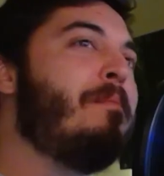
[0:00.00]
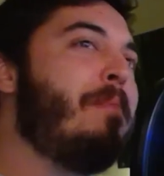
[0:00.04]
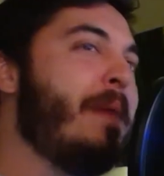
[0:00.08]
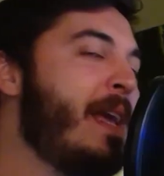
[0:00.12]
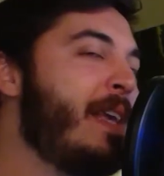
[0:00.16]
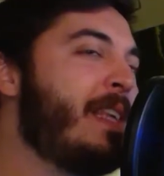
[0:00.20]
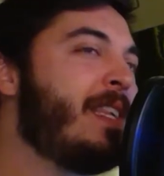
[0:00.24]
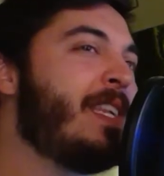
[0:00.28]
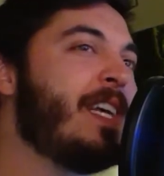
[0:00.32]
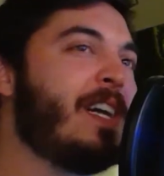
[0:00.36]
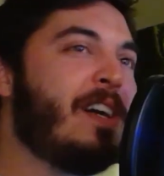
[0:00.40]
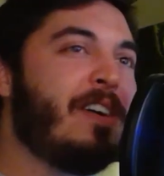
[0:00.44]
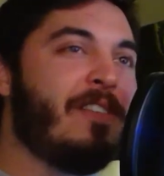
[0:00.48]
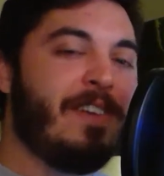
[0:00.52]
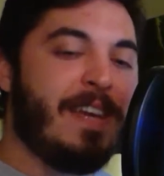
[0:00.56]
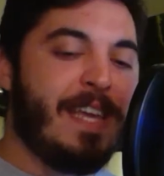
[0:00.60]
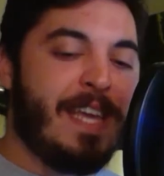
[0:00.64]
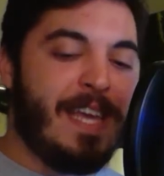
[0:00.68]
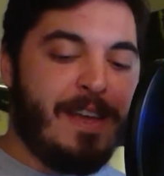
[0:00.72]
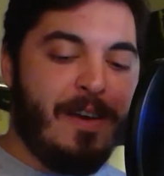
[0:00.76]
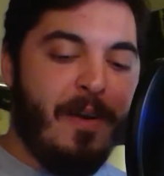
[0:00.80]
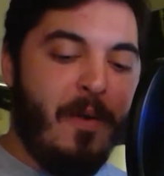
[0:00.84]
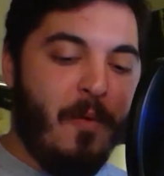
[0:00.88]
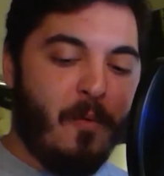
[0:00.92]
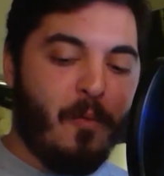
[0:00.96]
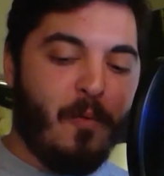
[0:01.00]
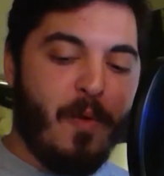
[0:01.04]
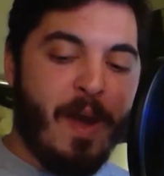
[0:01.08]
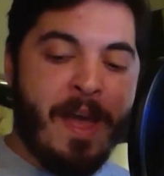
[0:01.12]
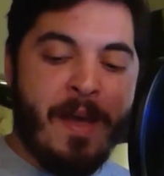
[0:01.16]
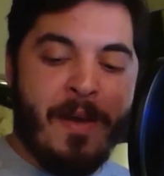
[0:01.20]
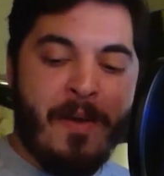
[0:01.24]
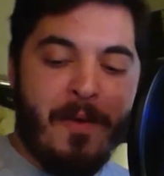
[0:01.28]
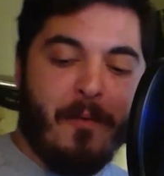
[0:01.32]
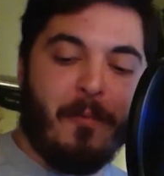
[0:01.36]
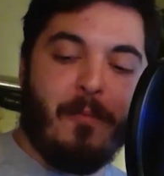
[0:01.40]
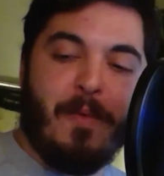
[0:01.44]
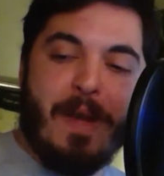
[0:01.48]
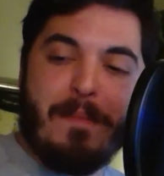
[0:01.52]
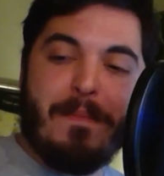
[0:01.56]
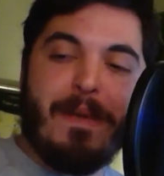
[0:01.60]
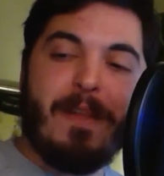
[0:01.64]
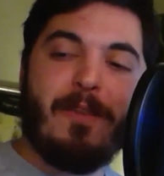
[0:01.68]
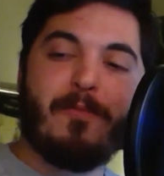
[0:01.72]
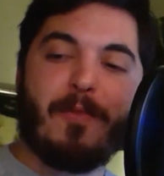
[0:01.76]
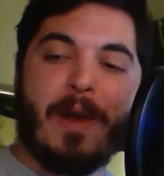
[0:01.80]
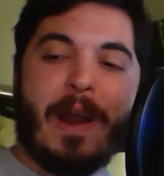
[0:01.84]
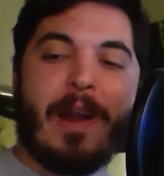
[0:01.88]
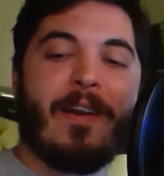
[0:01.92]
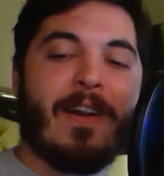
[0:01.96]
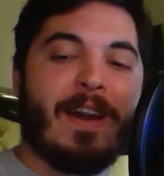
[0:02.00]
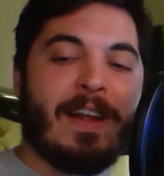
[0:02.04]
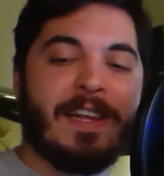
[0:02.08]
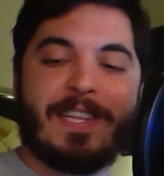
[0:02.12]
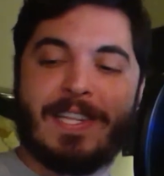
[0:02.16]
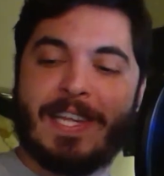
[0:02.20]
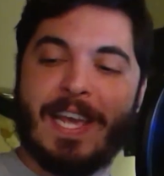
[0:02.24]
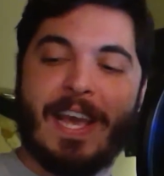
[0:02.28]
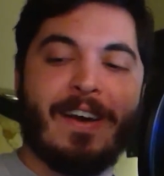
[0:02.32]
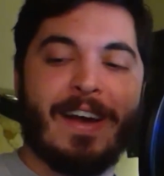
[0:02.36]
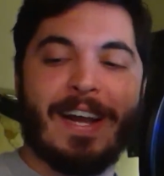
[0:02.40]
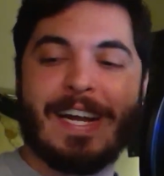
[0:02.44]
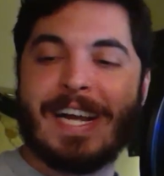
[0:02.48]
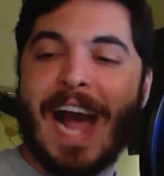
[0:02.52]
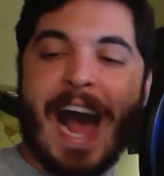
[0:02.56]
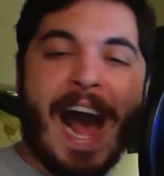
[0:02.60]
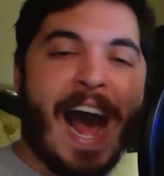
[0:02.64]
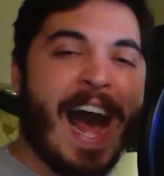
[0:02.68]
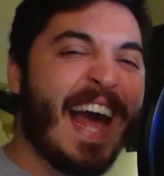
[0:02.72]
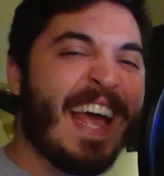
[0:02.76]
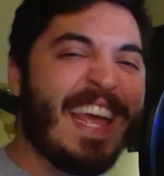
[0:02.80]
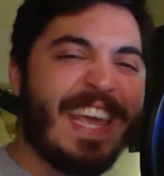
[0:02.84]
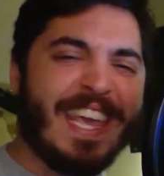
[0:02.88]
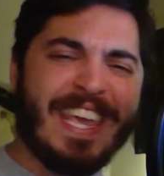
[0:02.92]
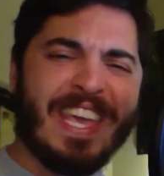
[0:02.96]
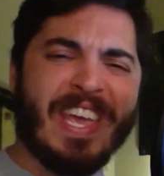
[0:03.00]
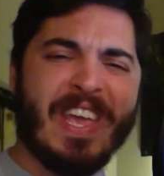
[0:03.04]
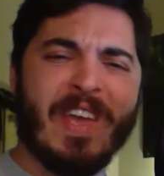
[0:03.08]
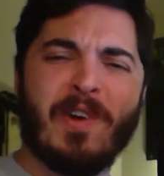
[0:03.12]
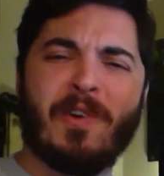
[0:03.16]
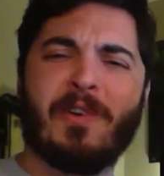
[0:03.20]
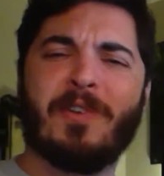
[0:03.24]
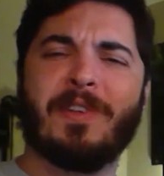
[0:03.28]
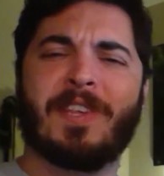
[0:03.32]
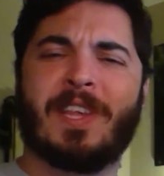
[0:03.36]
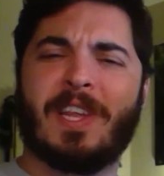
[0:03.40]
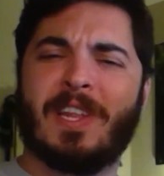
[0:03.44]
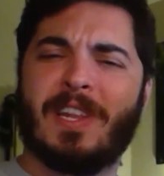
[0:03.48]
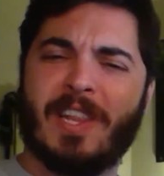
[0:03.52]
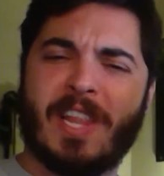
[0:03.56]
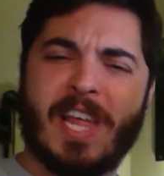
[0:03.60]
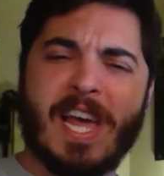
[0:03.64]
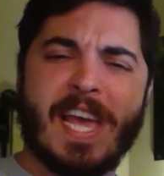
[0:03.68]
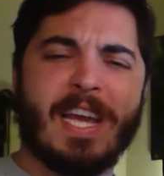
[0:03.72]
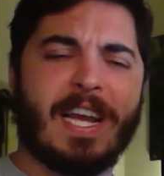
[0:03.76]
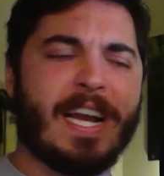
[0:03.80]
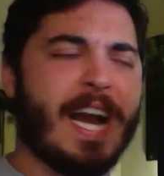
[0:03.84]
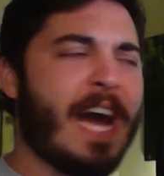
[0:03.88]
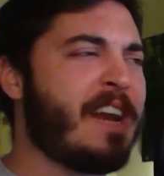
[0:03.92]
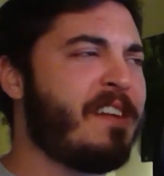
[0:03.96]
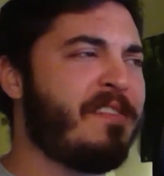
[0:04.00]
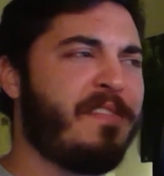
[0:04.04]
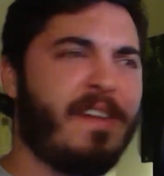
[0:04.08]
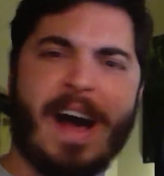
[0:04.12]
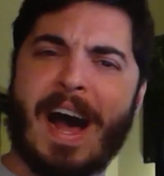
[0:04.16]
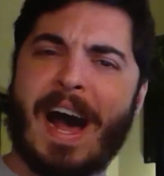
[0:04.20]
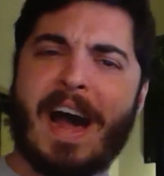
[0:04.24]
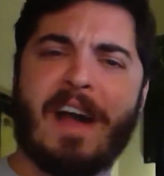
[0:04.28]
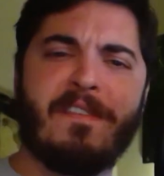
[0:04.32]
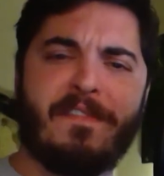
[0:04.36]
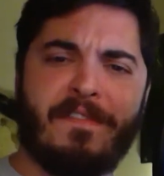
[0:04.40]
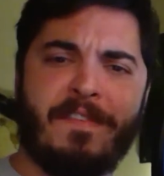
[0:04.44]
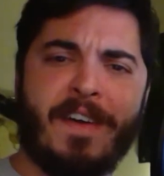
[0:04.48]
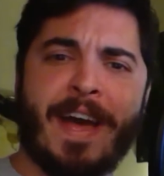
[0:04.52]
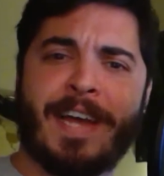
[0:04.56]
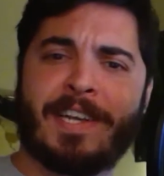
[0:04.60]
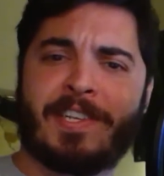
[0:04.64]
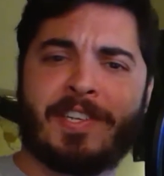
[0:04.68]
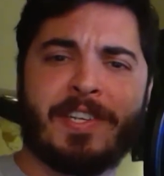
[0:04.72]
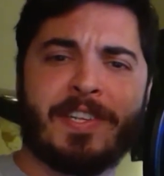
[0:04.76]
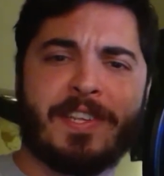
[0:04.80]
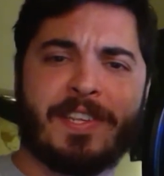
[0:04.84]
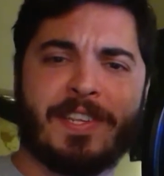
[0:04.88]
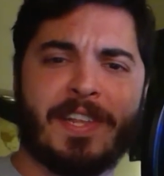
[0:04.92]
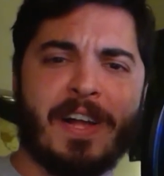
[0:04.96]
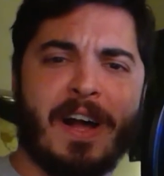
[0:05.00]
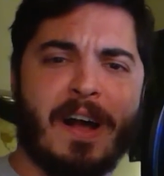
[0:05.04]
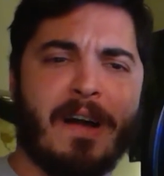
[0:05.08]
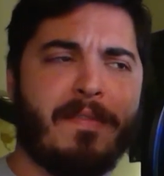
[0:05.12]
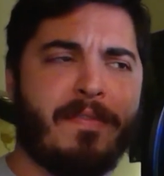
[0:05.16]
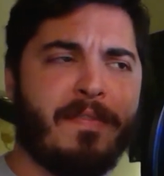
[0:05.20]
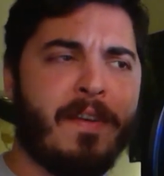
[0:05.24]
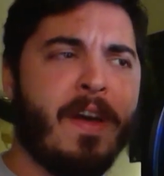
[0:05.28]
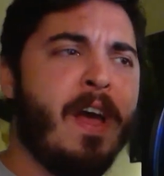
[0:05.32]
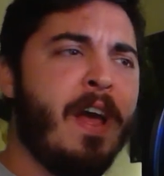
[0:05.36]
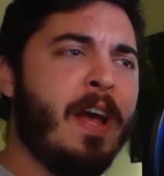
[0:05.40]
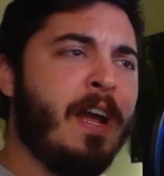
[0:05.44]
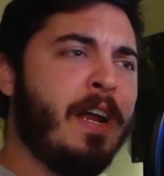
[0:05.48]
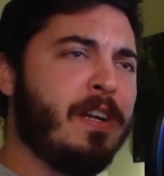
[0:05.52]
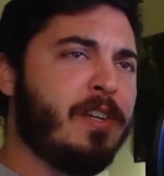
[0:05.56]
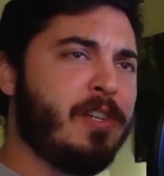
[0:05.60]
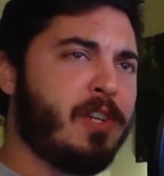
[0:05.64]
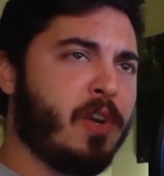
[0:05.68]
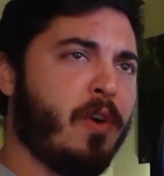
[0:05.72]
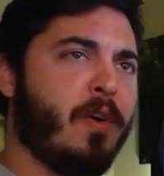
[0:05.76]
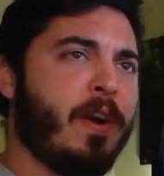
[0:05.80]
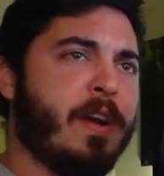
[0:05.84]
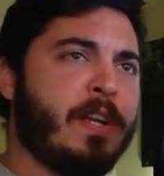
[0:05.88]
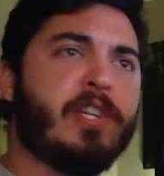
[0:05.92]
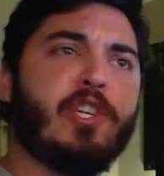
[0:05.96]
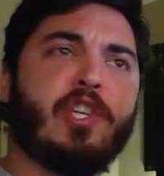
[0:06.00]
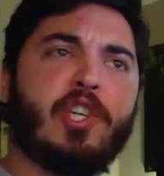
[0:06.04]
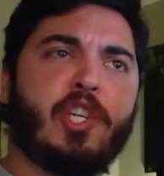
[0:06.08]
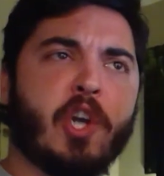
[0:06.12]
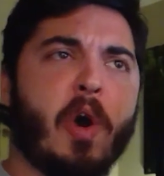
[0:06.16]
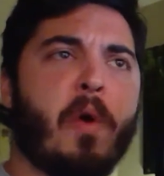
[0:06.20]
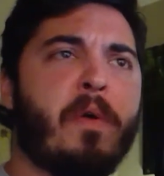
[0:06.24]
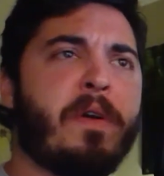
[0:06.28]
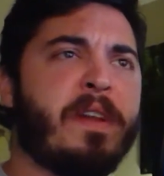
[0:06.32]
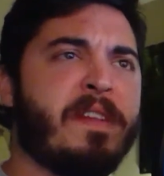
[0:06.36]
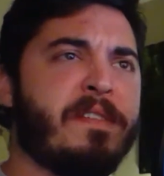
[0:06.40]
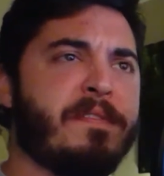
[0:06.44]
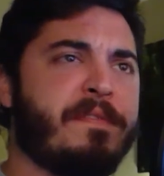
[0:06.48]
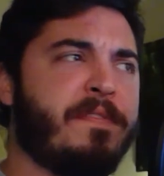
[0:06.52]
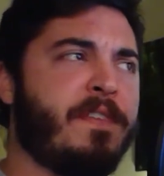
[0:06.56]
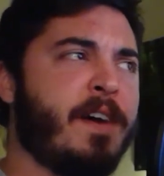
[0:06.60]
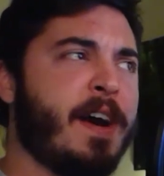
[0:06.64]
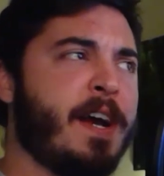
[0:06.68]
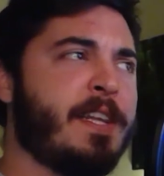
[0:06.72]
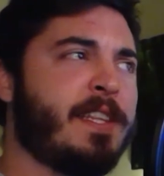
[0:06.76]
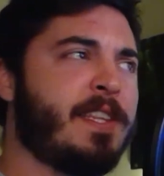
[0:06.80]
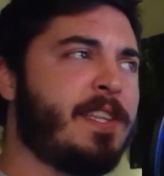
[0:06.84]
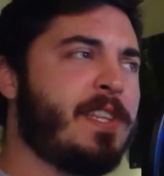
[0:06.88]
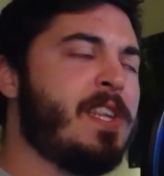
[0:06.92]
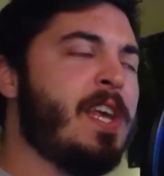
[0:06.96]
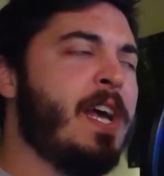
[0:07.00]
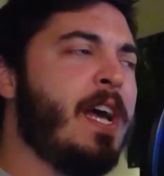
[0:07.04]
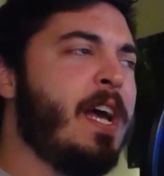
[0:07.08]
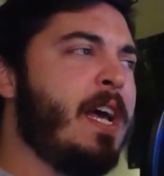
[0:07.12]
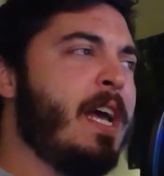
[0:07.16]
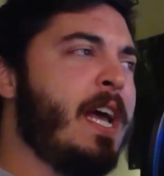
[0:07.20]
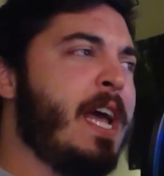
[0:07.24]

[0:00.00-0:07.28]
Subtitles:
Basically, women wearing, say, like, high heels and, like, kind of high fashion stuff during shonen fights